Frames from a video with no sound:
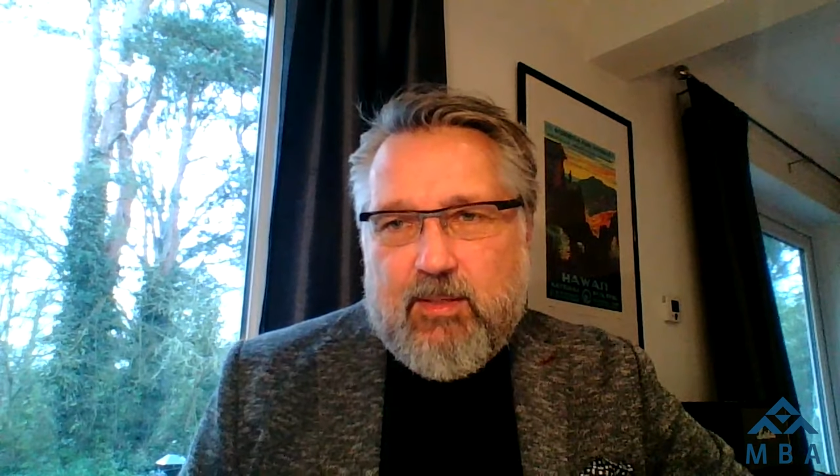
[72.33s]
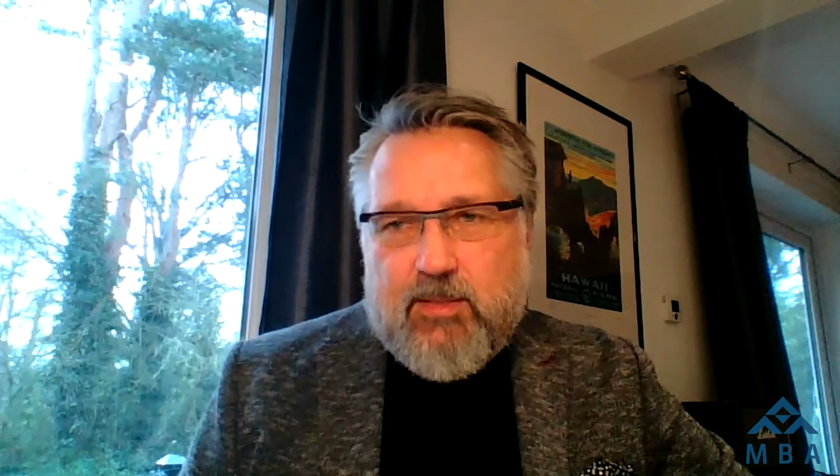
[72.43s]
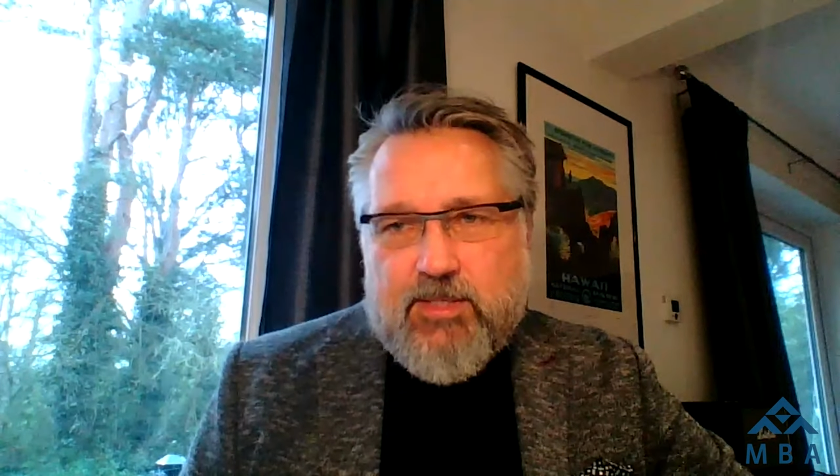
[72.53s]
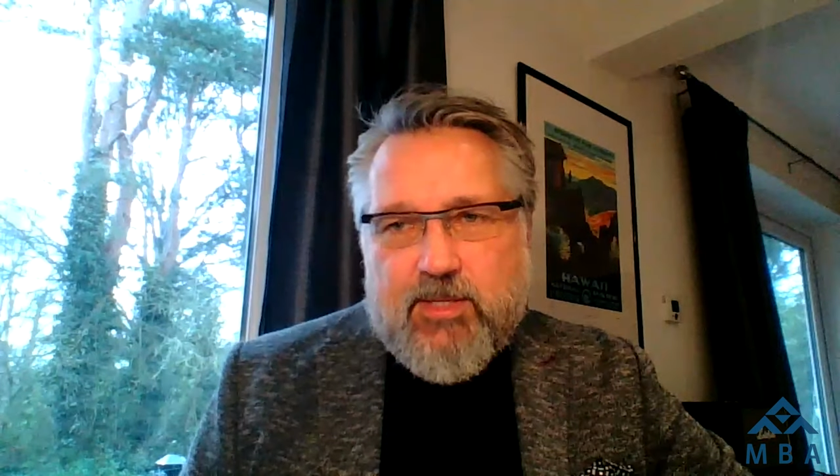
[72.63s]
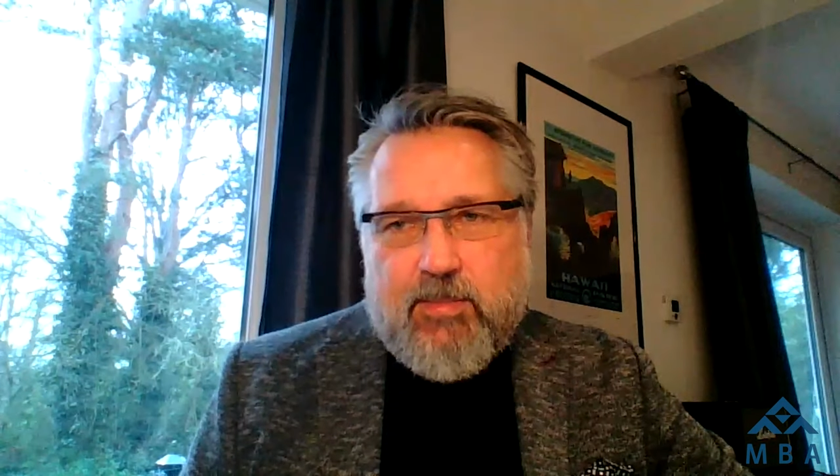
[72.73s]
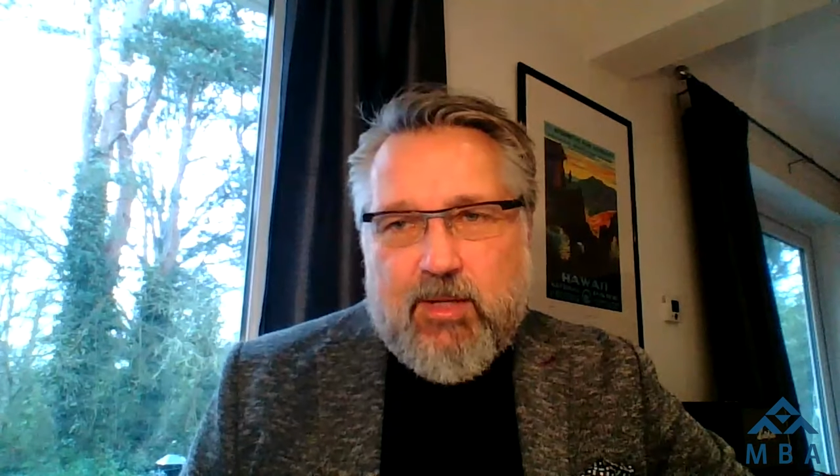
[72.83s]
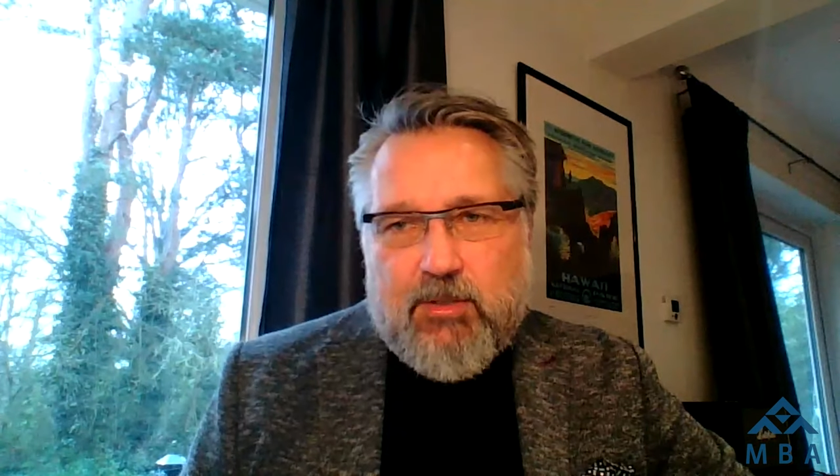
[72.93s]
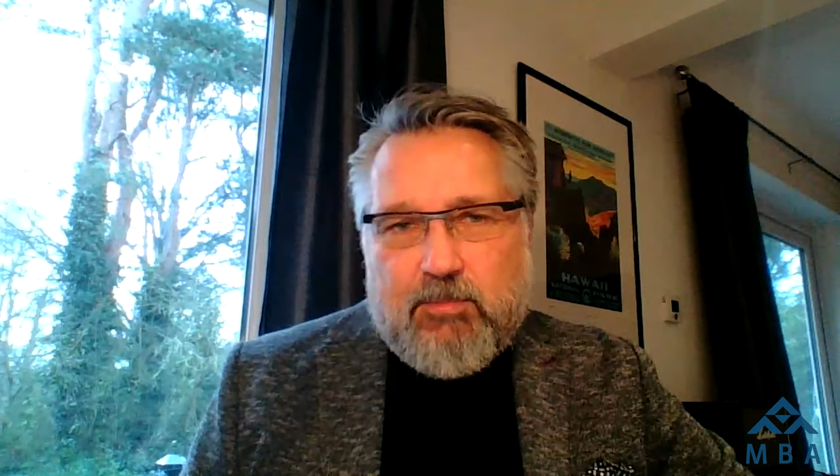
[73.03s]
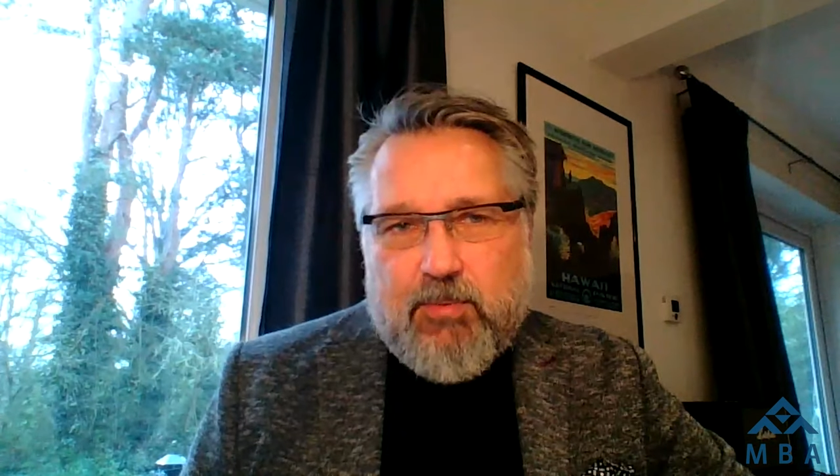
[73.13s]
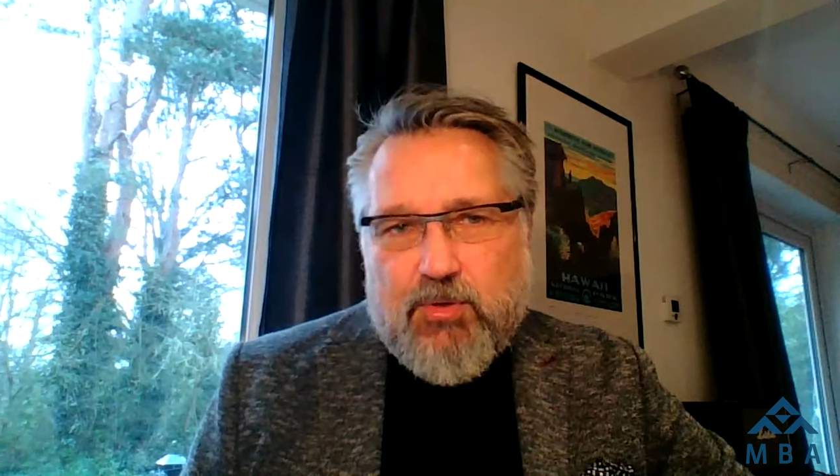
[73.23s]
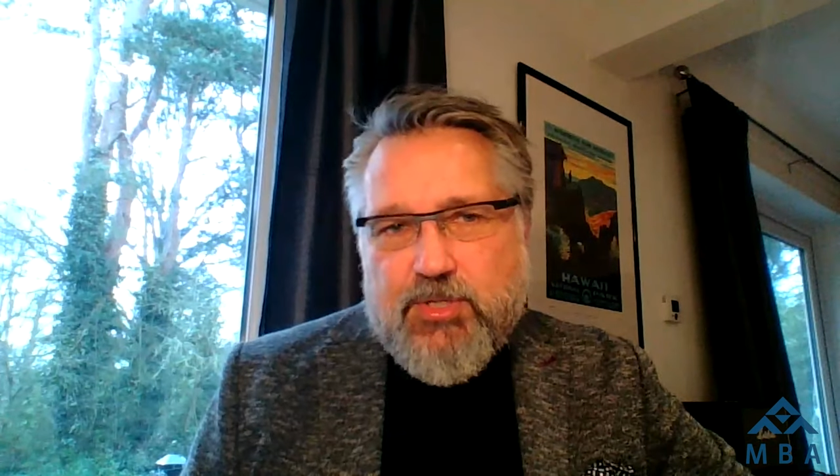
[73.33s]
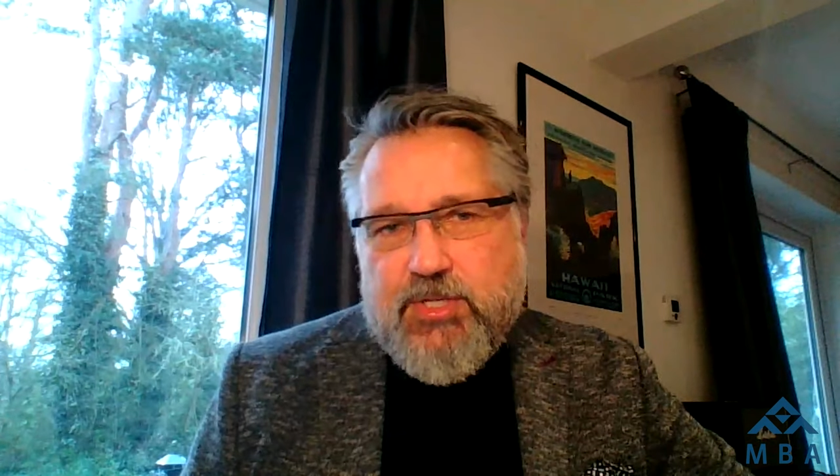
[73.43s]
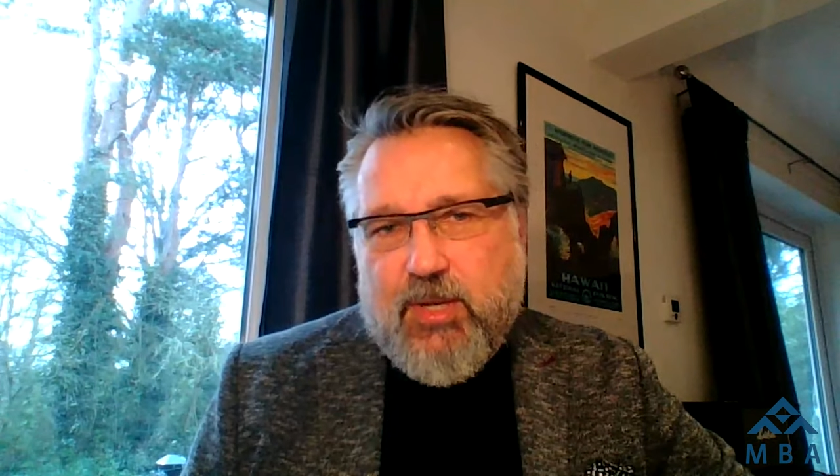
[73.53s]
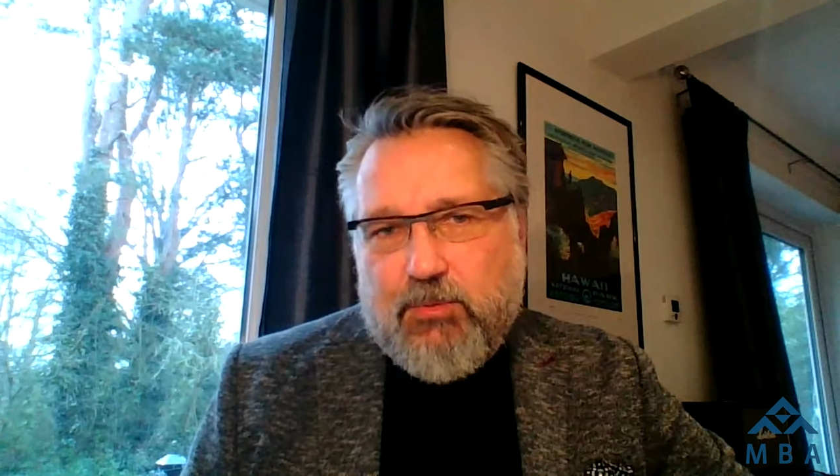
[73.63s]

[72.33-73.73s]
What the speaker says: This is about process